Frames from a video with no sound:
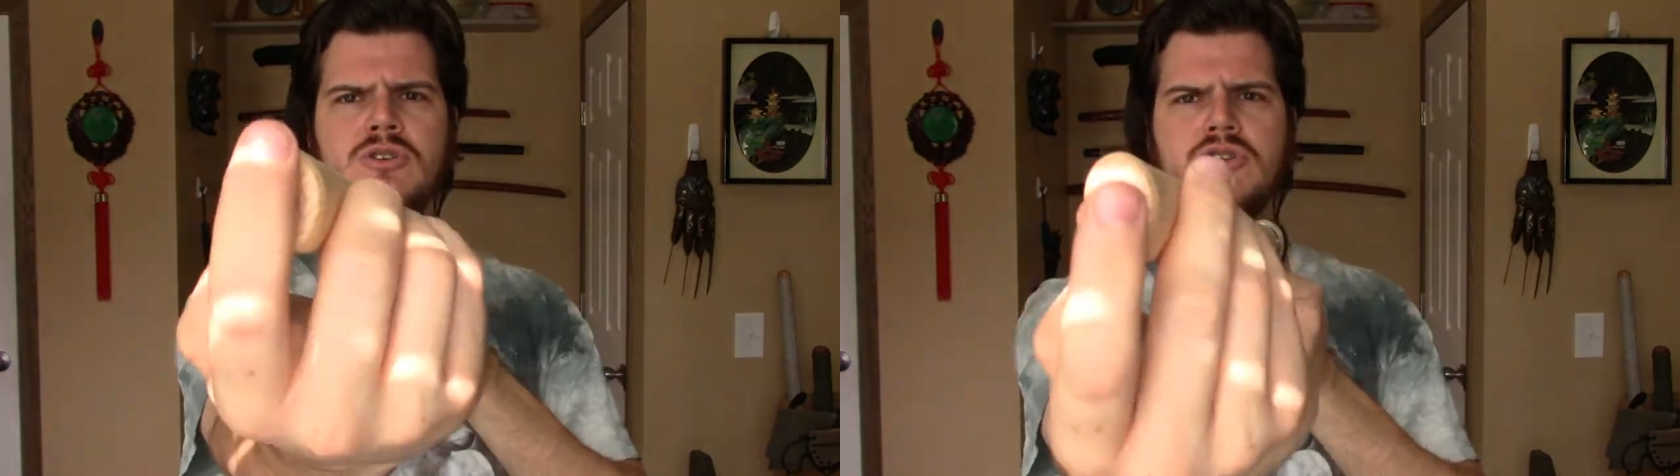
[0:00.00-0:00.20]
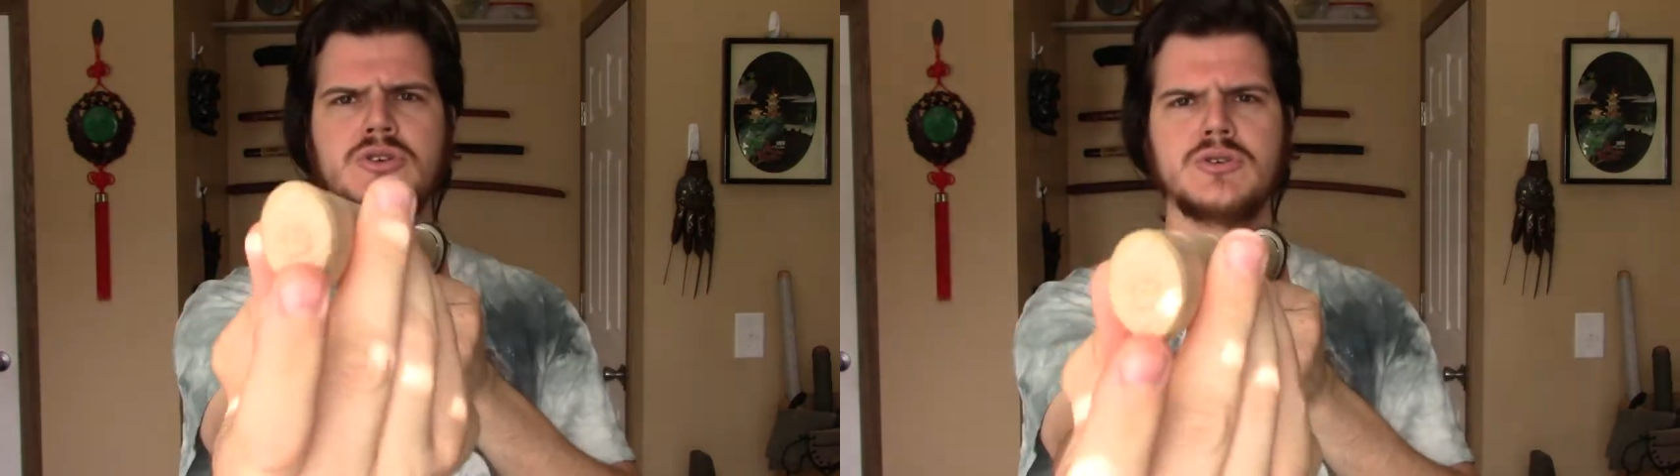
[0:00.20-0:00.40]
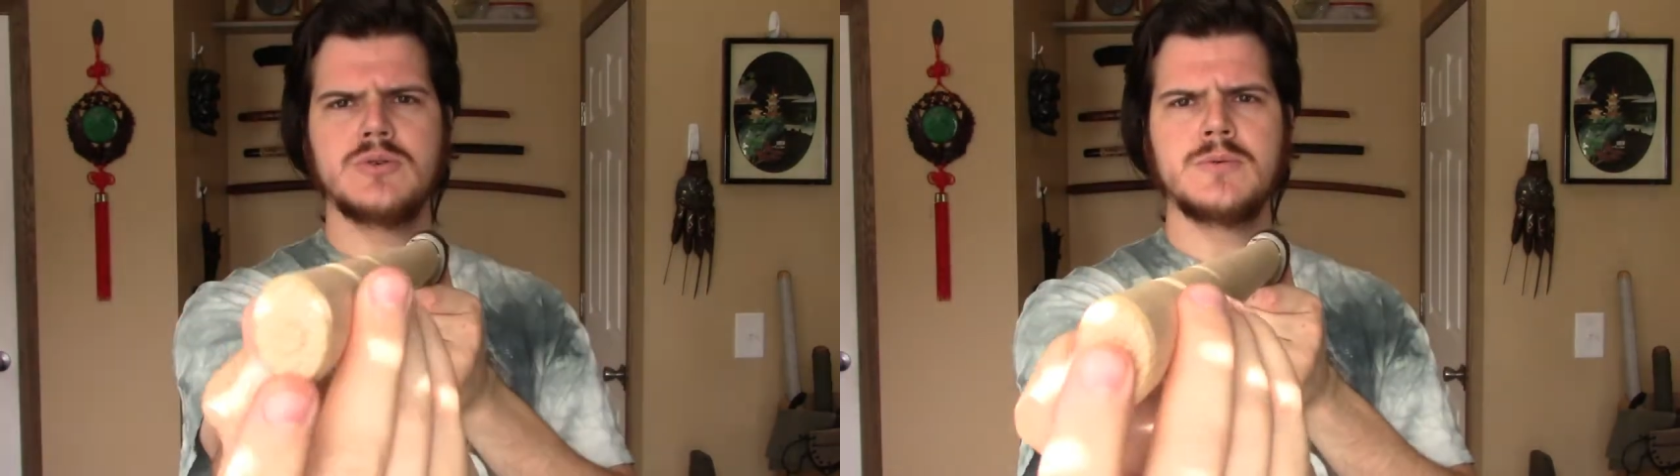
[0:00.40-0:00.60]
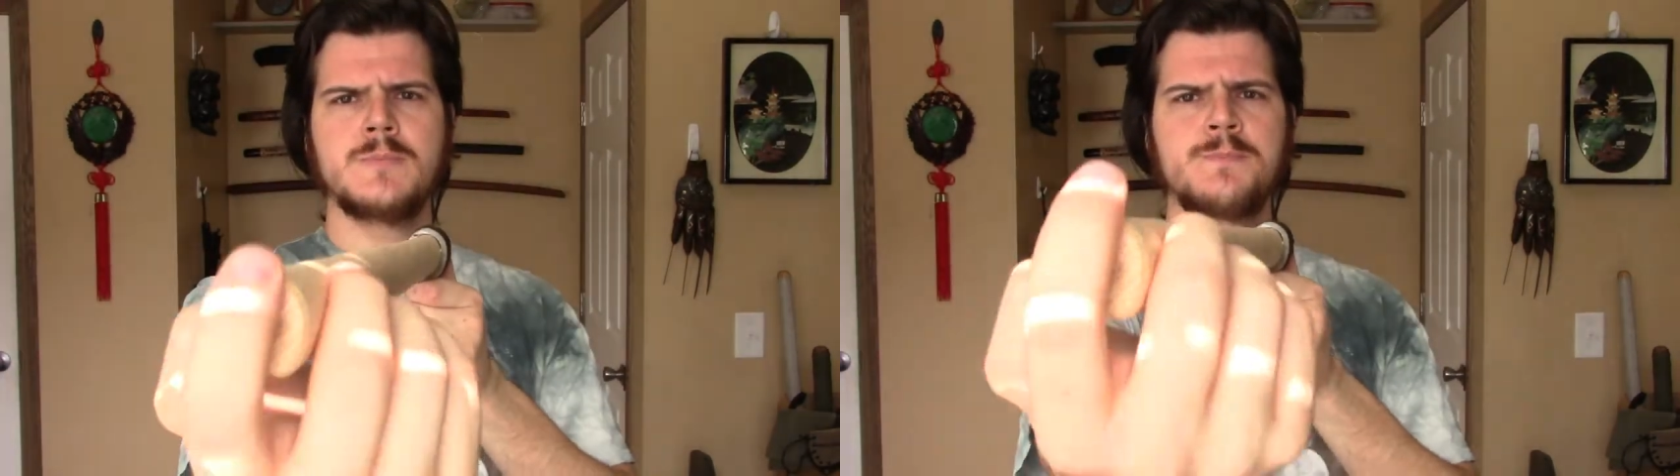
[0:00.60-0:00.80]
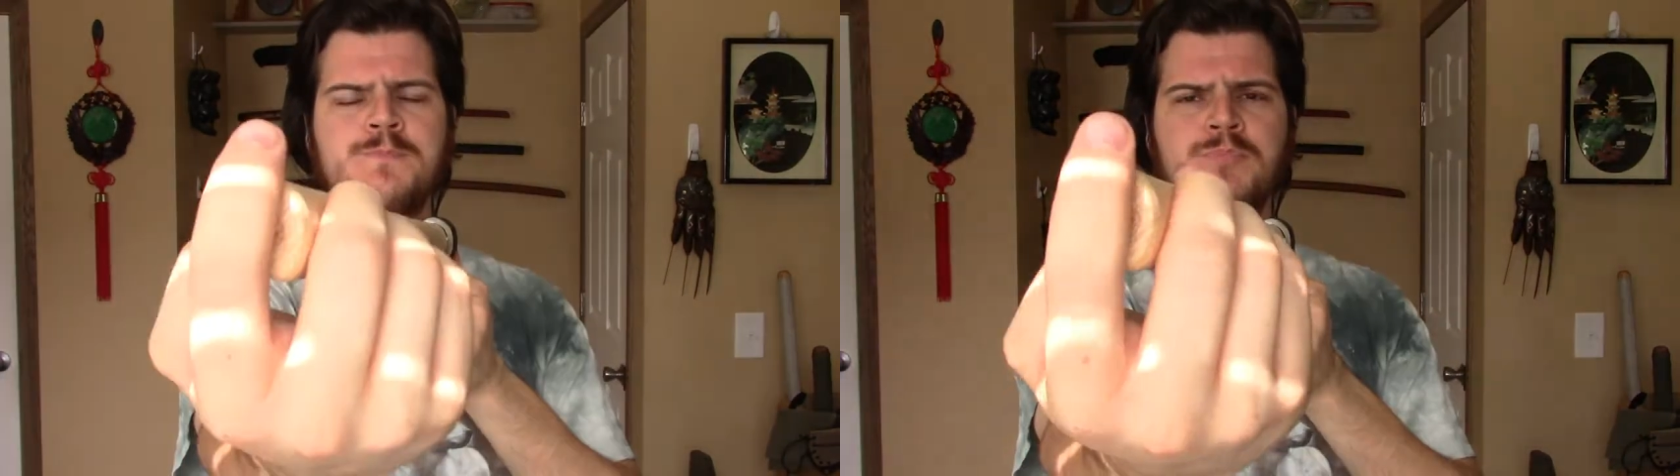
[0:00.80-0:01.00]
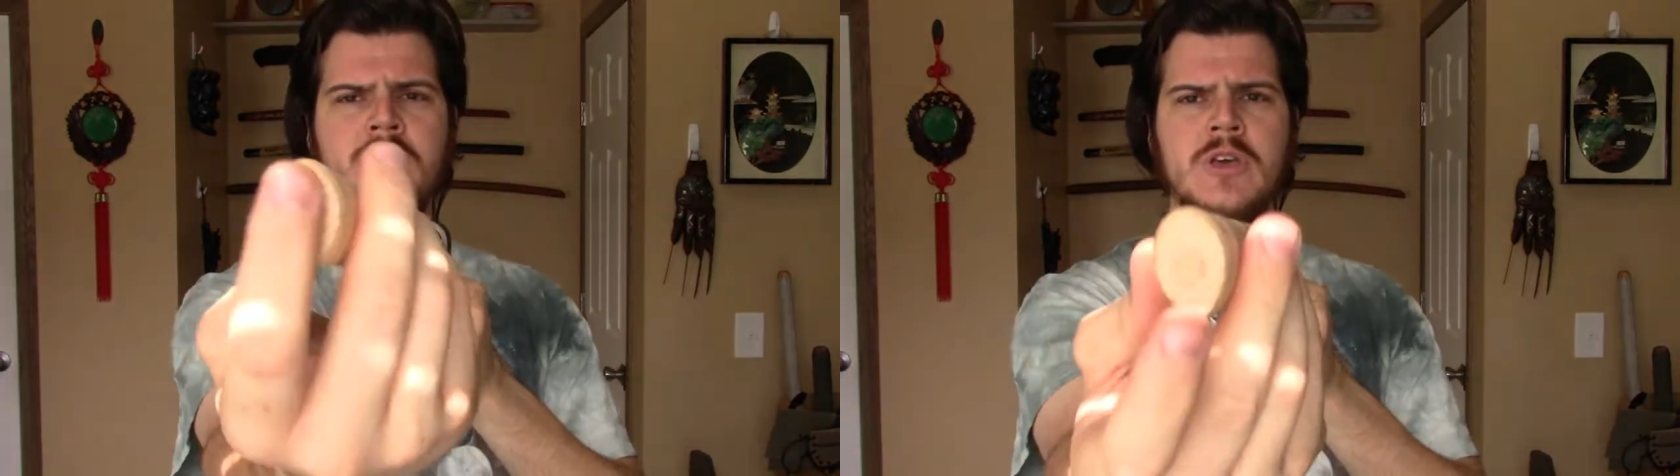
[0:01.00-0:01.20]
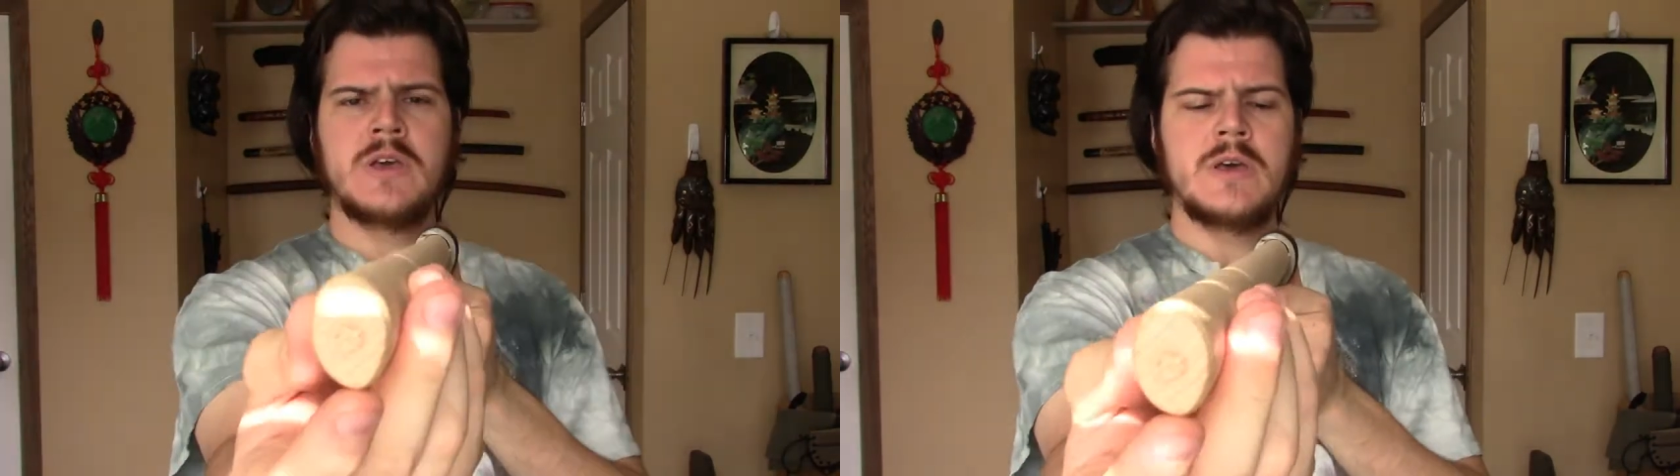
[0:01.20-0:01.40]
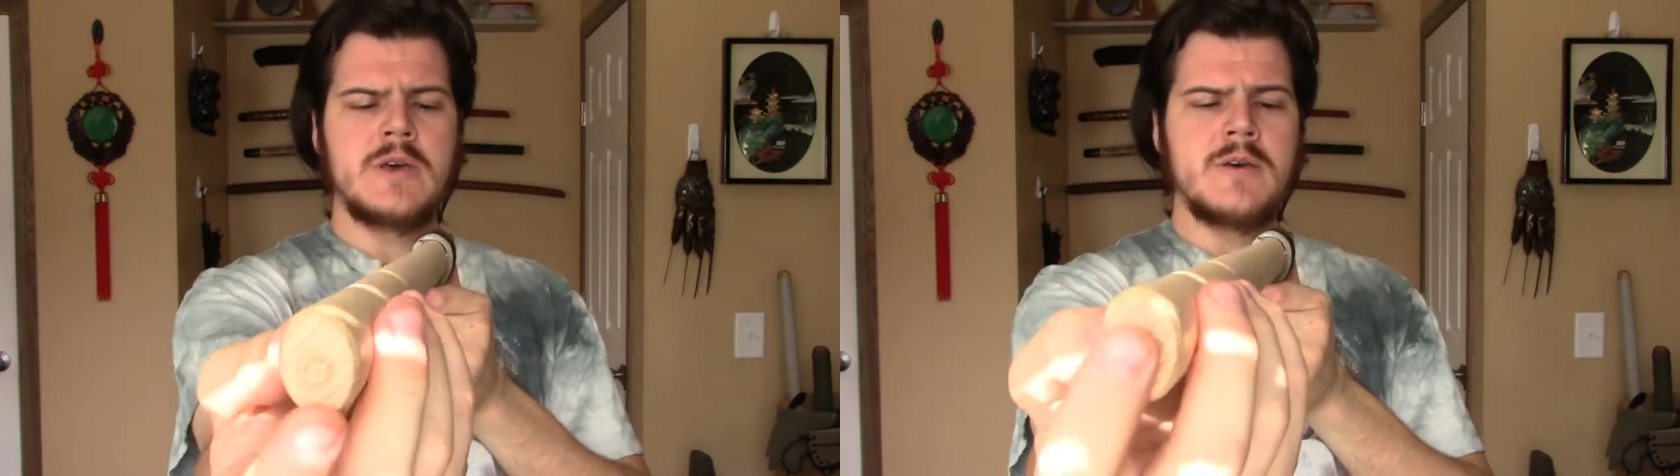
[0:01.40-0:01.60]
to
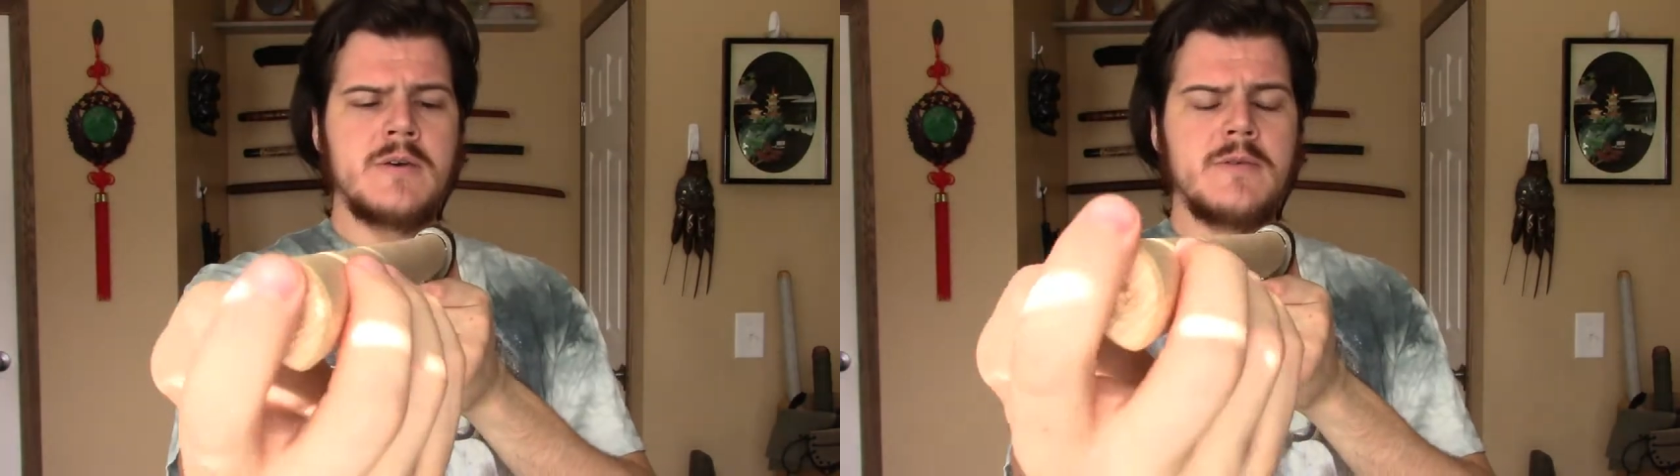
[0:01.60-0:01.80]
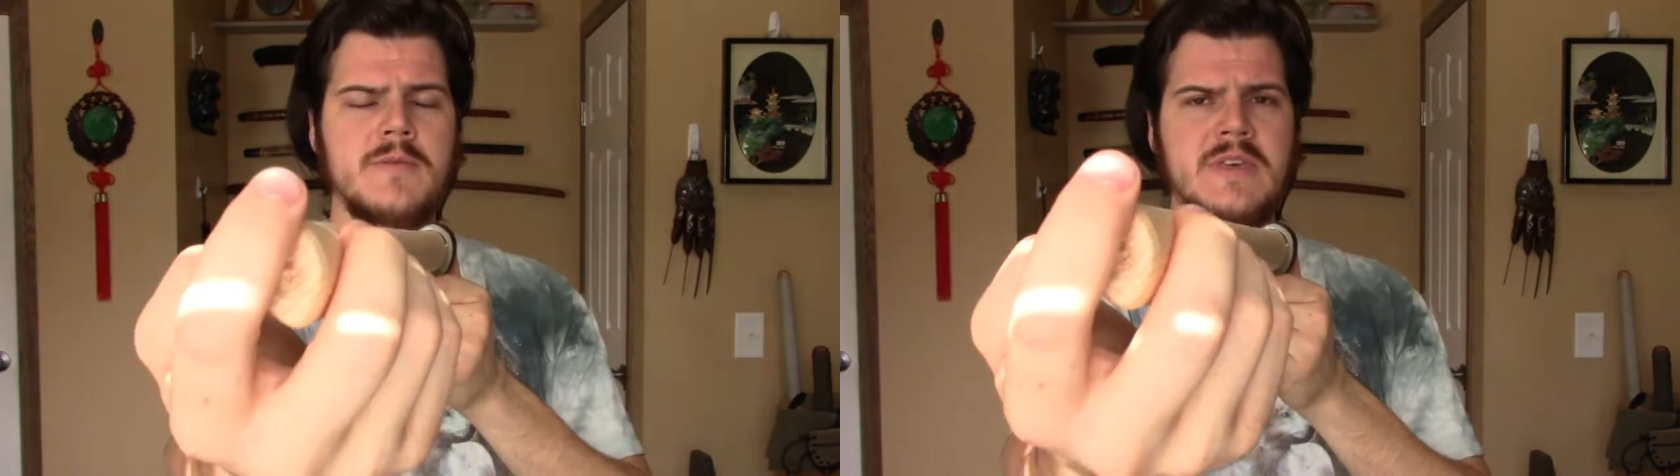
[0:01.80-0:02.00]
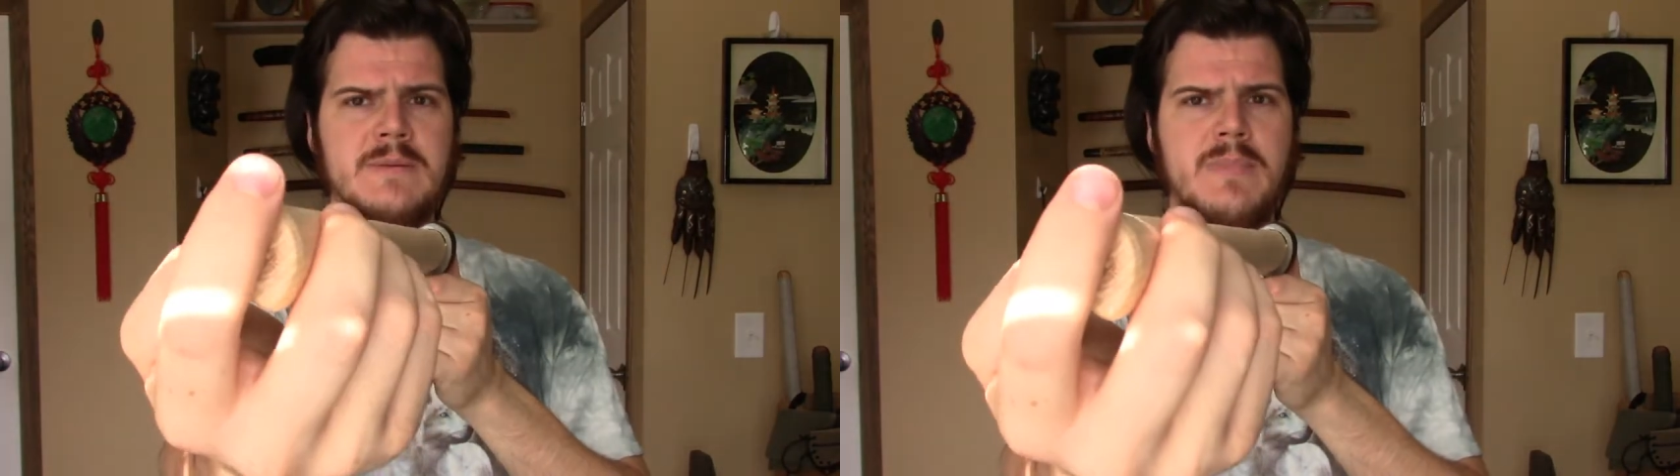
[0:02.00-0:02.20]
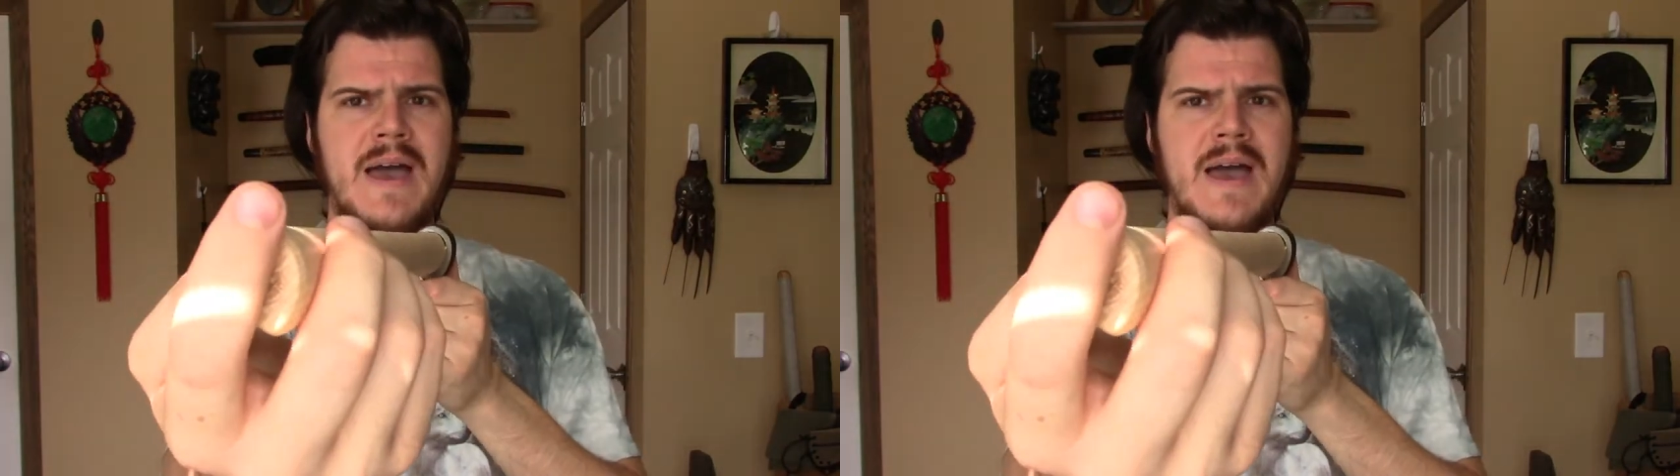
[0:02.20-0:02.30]
the